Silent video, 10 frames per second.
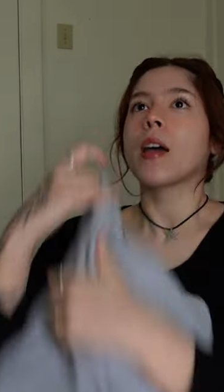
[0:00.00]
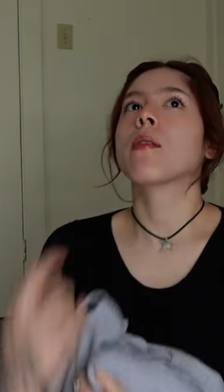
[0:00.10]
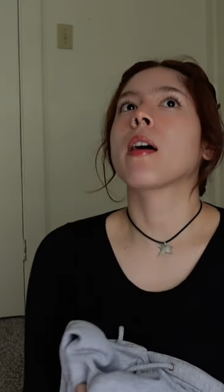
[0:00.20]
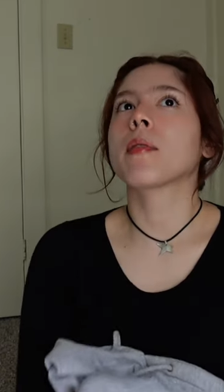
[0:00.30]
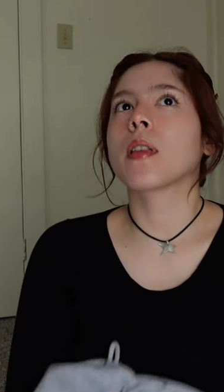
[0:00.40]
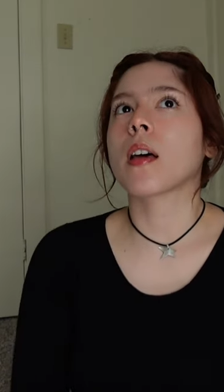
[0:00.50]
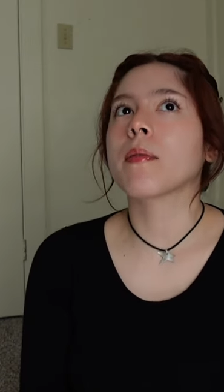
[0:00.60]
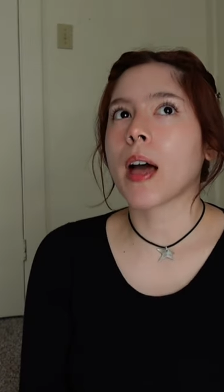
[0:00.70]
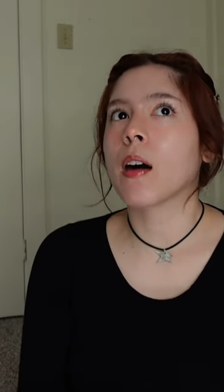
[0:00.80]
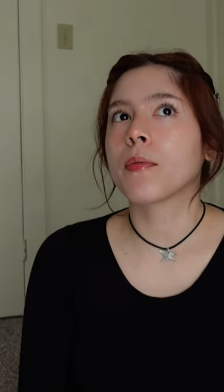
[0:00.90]
don't have a lot
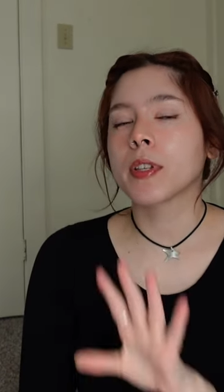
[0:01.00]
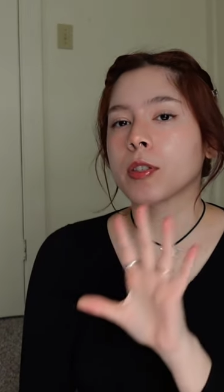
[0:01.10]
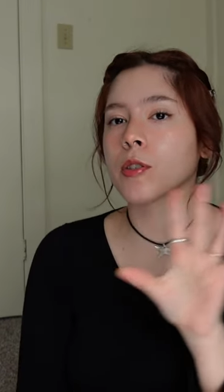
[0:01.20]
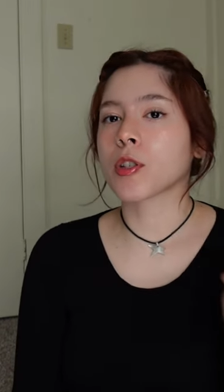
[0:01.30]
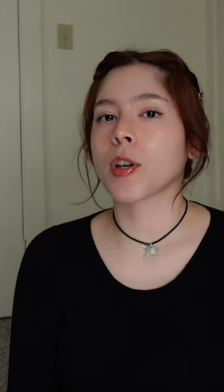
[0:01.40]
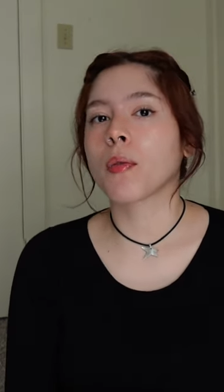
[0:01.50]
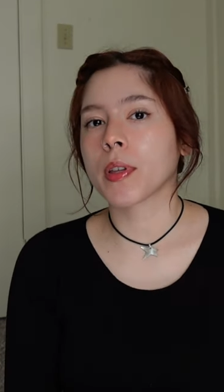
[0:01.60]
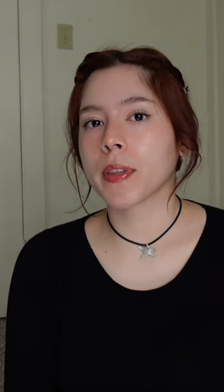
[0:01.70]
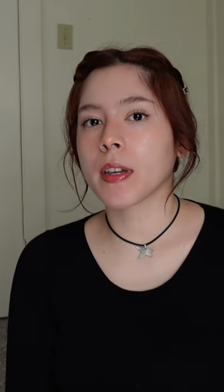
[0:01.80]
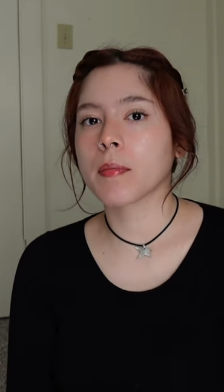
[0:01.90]
of outfits to show
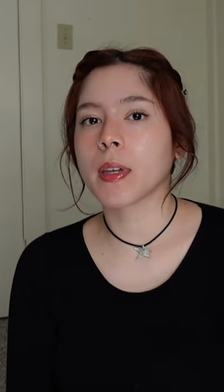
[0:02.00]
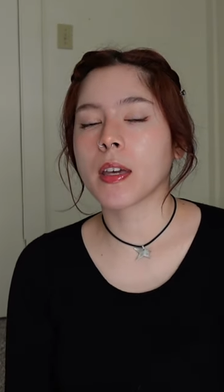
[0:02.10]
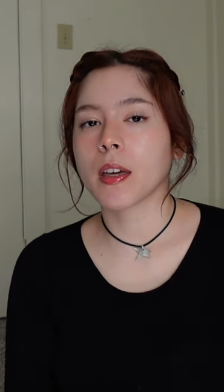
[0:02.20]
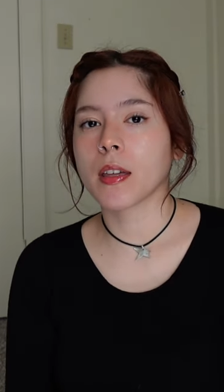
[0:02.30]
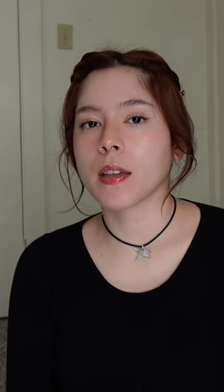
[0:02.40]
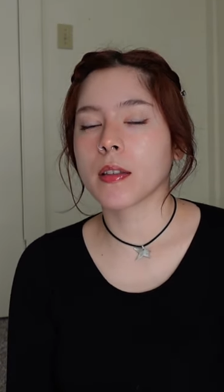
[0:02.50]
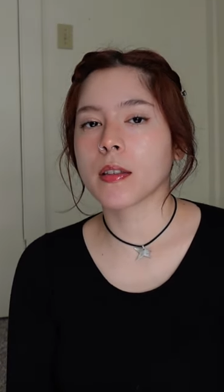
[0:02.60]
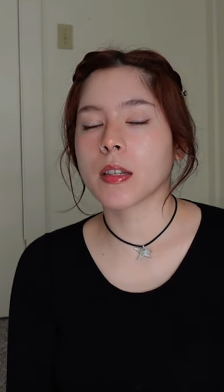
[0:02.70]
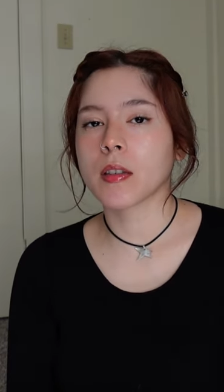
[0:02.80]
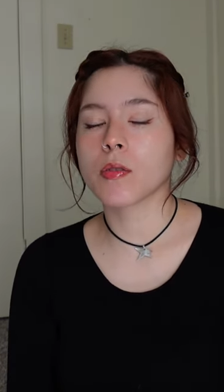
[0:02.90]
with it
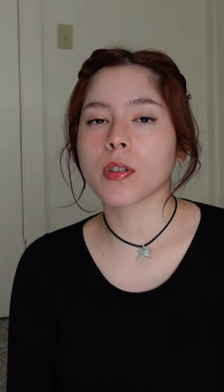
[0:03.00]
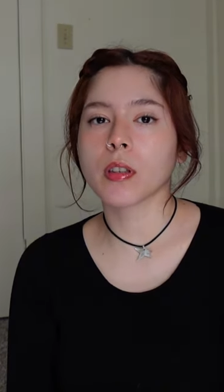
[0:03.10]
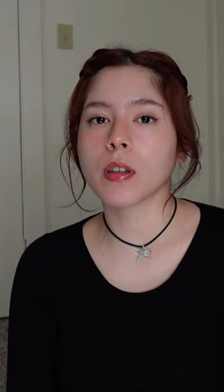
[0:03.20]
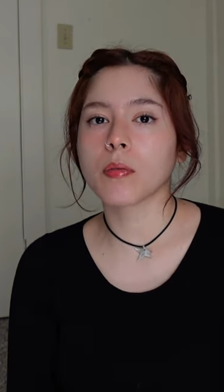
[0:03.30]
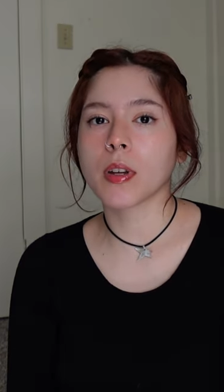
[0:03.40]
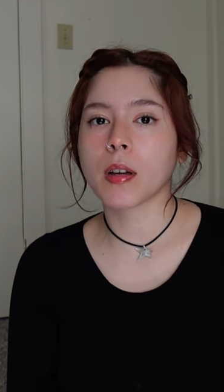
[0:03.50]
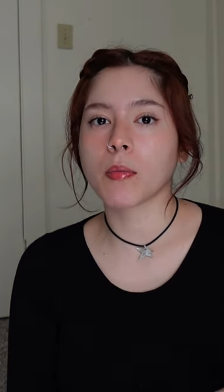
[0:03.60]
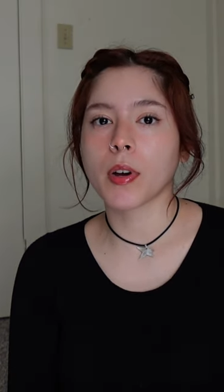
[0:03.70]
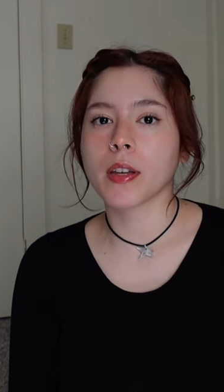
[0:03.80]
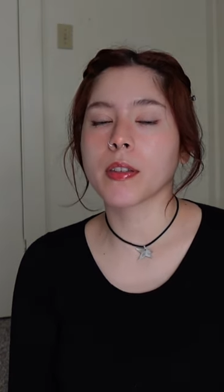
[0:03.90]
because usually when I'm
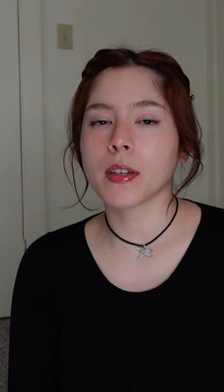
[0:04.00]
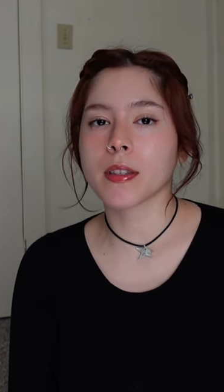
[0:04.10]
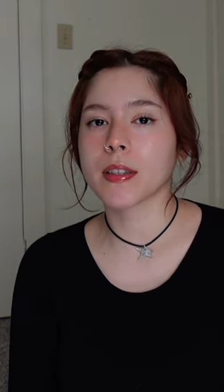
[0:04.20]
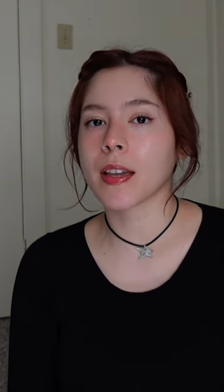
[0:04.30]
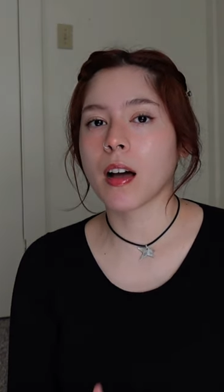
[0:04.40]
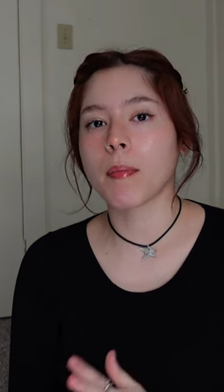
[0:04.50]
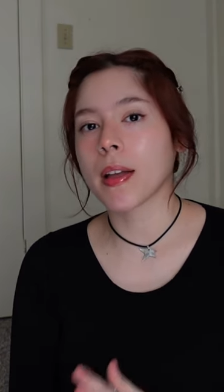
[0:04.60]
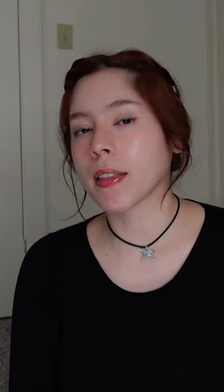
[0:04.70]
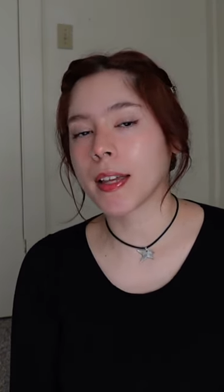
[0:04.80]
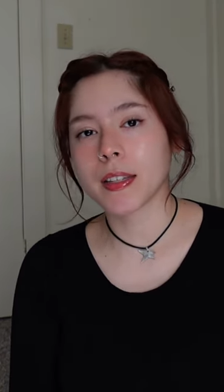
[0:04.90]
wearing this, it's like on
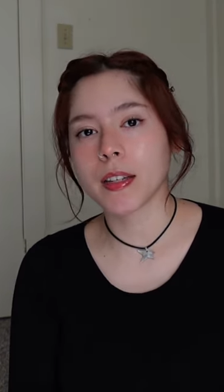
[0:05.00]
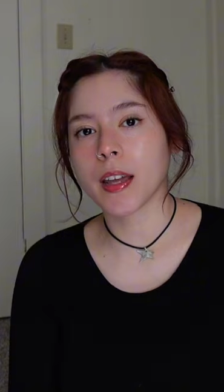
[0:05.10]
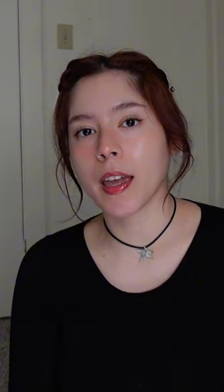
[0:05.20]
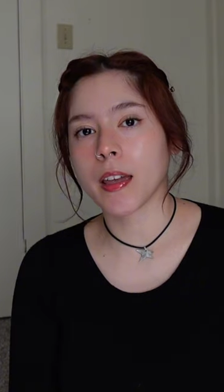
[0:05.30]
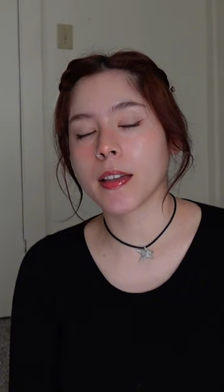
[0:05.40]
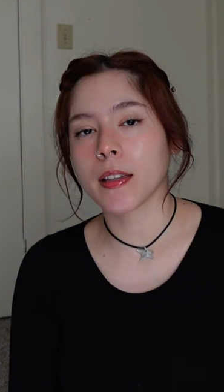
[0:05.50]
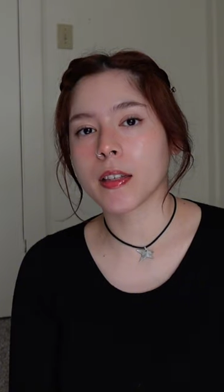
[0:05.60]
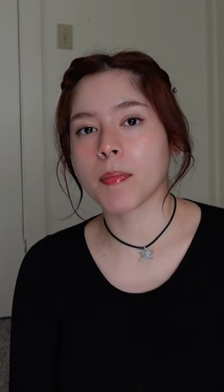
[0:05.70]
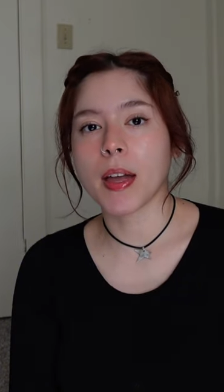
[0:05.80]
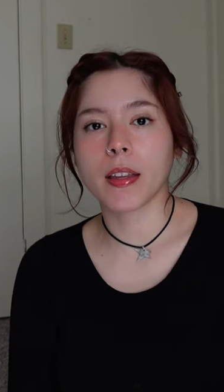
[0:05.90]
my lazy
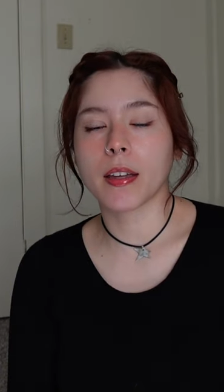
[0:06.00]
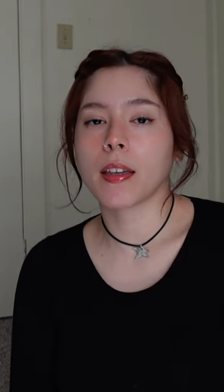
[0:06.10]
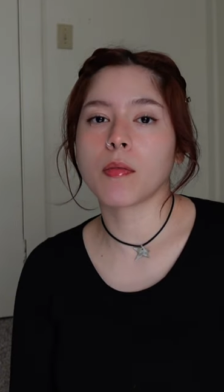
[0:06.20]
days, my like